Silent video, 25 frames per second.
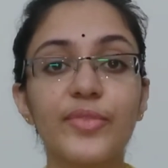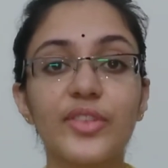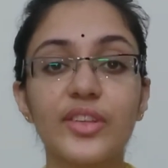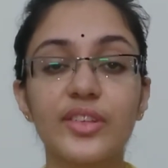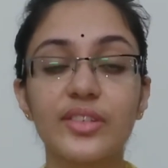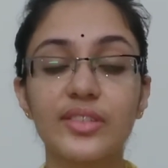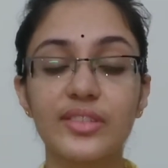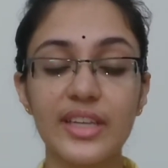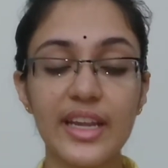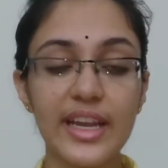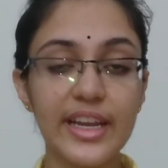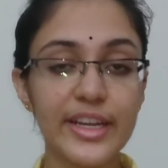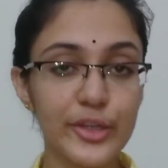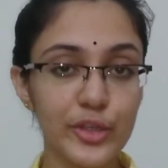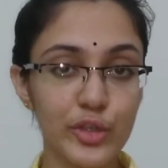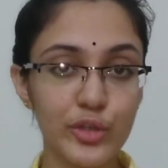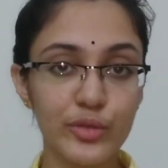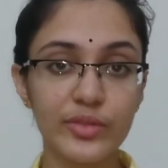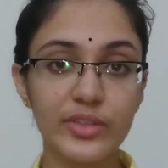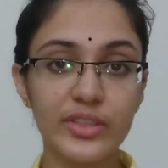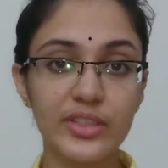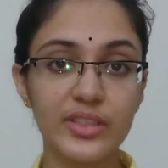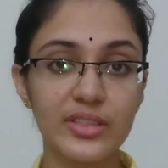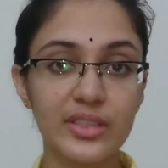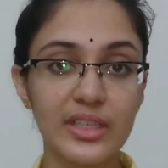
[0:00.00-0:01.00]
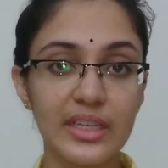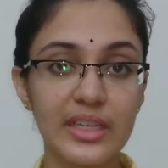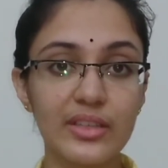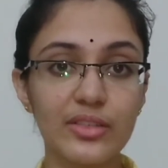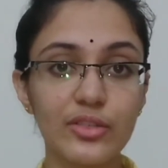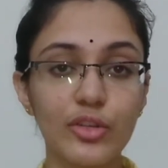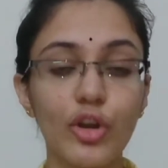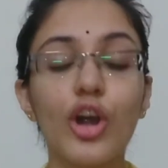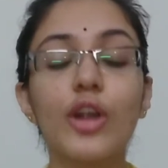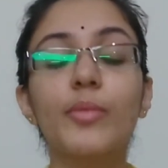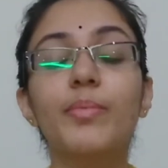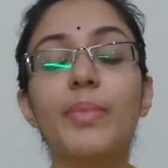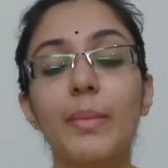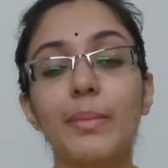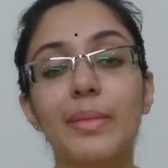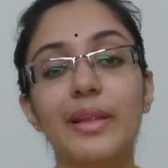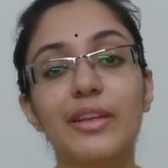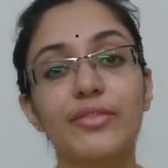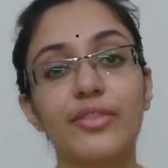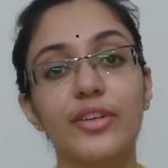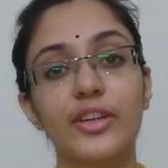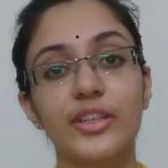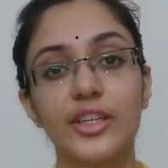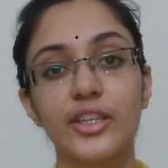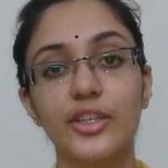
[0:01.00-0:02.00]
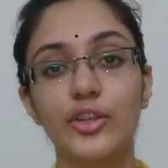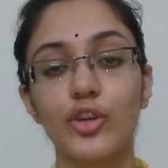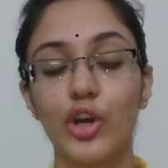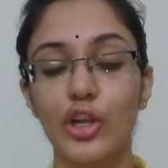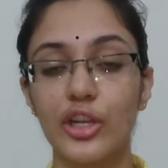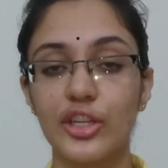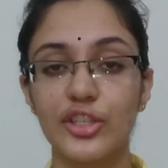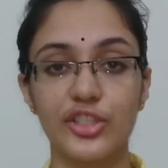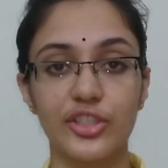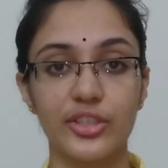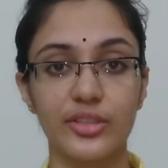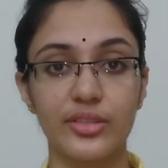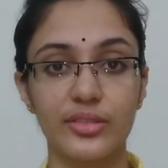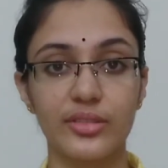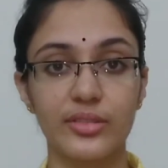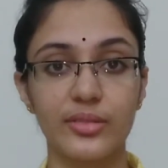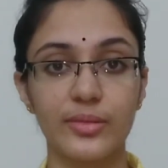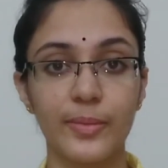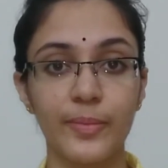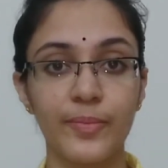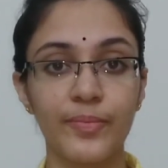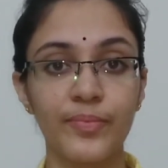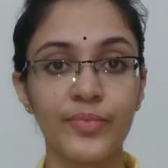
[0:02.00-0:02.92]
state universities or public funded colleges.